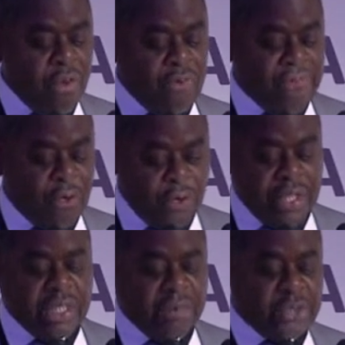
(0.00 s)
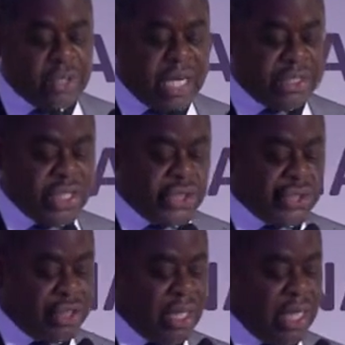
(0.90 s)
Following
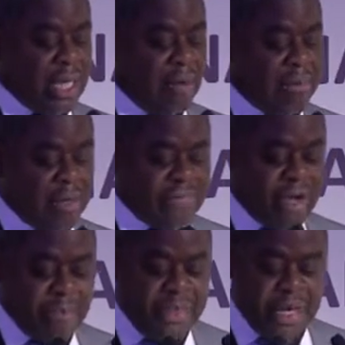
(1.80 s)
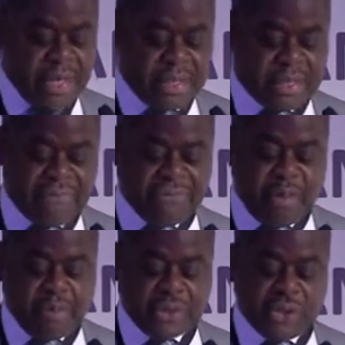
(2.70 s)
demutualization, a number of our peers have
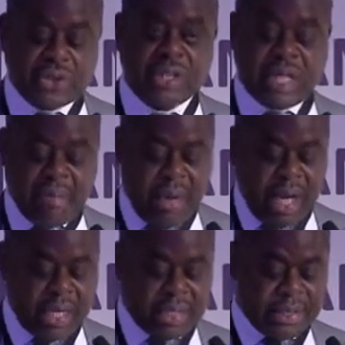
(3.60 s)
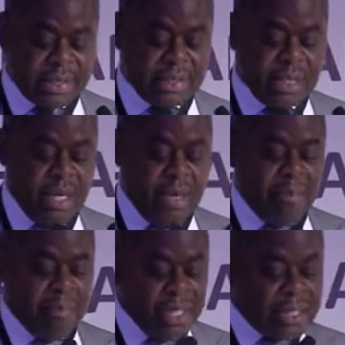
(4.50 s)
repositioned their markets,
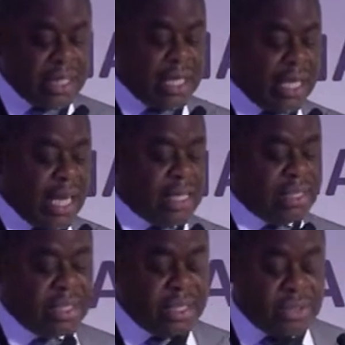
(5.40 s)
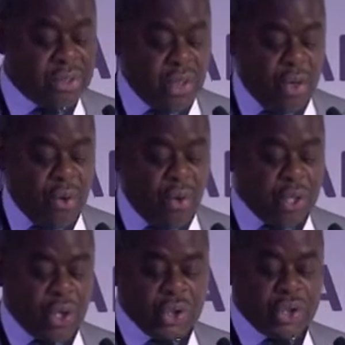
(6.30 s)
building alliances or
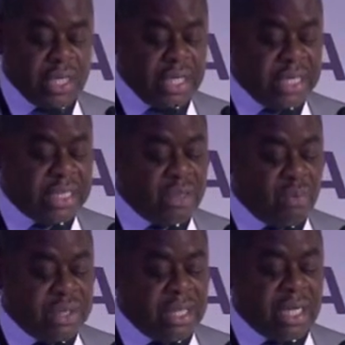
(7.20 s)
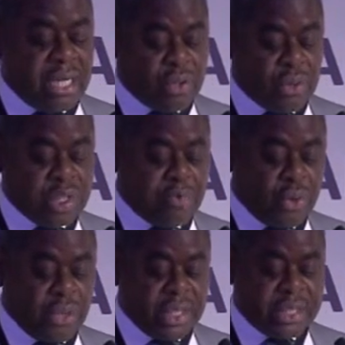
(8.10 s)
consolidating within and across
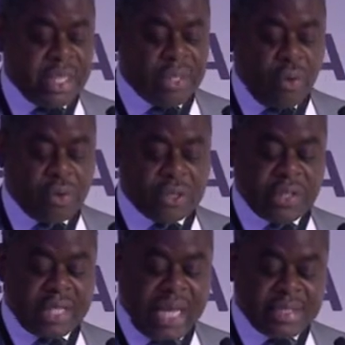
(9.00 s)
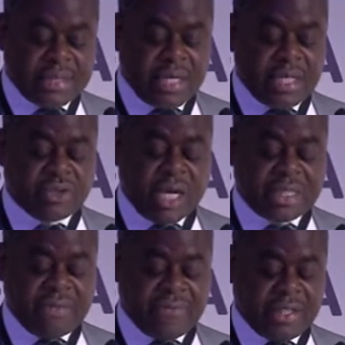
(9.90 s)
borders in order to enhance their
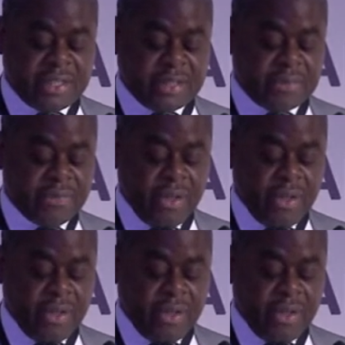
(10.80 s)
attractiveness.